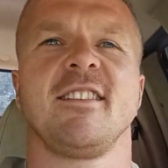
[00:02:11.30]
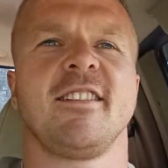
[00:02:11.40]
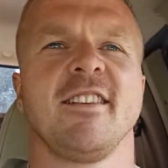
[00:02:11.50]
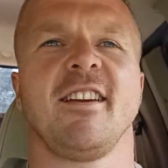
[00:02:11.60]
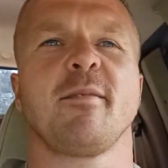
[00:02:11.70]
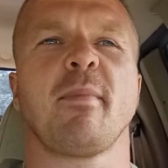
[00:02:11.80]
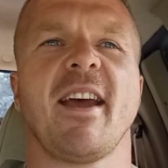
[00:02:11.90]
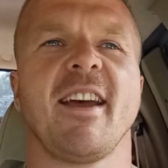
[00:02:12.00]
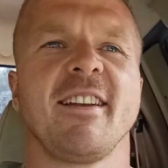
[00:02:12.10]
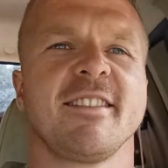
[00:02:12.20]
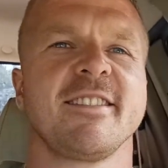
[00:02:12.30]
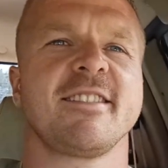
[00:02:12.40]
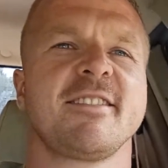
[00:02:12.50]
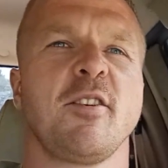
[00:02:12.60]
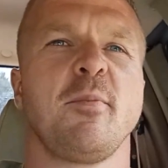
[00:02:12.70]
you're like, man, this is
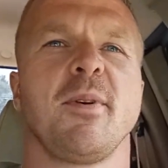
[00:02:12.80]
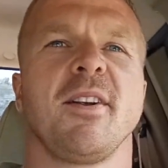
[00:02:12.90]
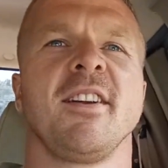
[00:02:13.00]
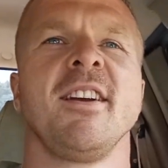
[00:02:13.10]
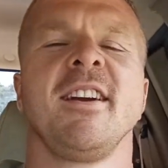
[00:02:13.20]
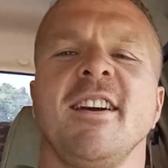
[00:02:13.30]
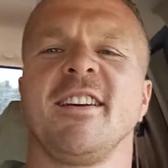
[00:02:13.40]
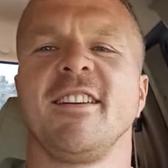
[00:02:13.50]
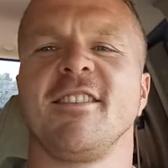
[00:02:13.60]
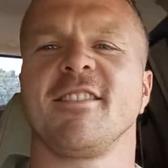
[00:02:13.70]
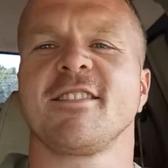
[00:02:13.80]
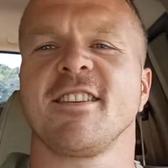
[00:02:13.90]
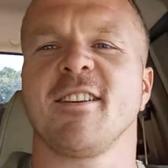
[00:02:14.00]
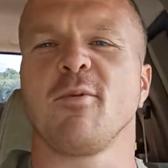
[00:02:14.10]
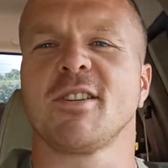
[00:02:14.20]
stupid. And then you're just
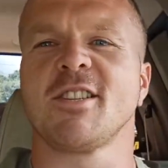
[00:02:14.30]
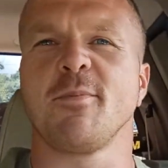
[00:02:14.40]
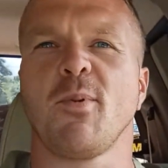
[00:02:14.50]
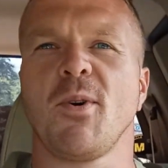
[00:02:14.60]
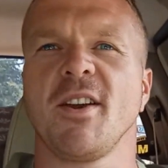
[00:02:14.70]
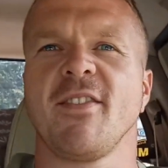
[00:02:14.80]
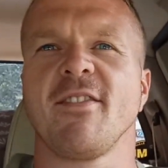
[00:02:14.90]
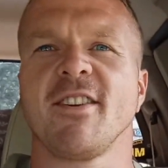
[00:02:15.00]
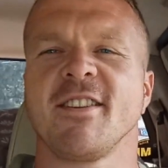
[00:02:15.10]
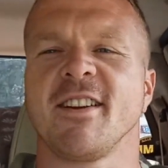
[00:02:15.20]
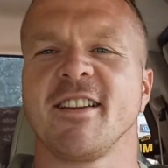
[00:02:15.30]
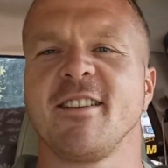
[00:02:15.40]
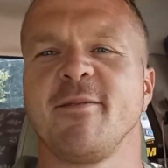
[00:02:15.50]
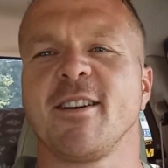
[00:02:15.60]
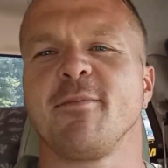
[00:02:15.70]
like, what's the point of everything? And
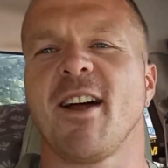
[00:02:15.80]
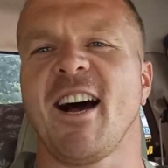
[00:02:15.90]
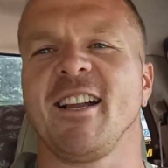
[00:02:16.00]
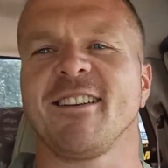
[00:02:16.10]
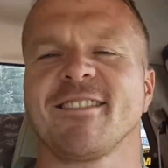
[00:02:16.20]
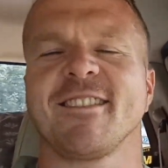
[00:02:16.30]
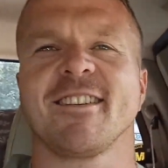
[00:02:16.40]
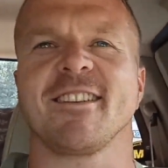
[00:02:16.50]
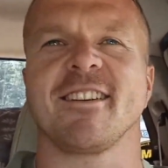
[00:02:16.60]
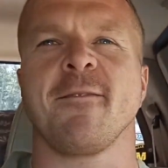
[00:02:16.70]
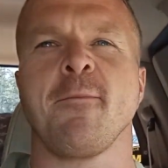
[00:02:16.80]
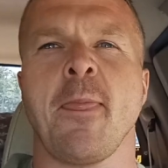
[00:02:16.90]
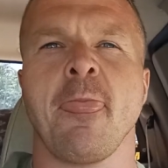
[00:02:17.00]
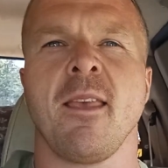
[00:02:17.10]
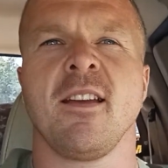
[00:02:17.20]
then you become nihilistic
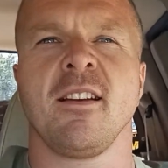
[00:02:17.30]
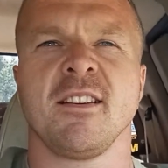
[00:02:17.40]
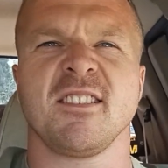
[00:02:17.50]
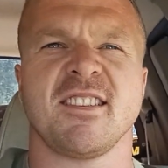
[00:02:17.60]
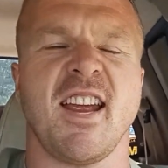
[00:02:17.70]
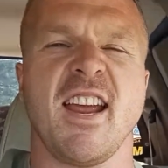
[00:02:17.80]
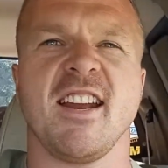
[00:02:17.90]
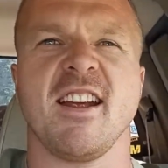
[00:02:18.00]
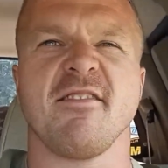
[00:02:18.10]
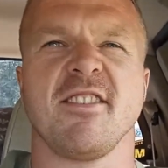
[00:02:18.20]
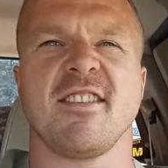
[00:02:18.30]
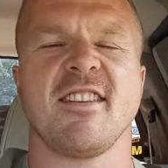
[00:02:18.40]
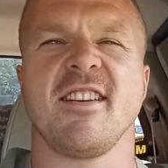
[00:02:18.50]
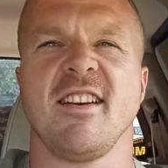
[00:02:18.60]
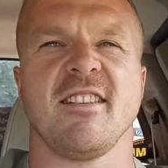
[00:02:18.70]
and just hate
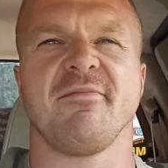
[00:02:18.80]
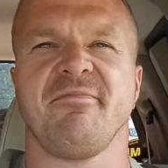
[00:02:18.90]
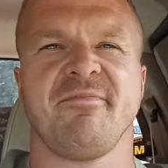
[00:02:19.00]
everything. And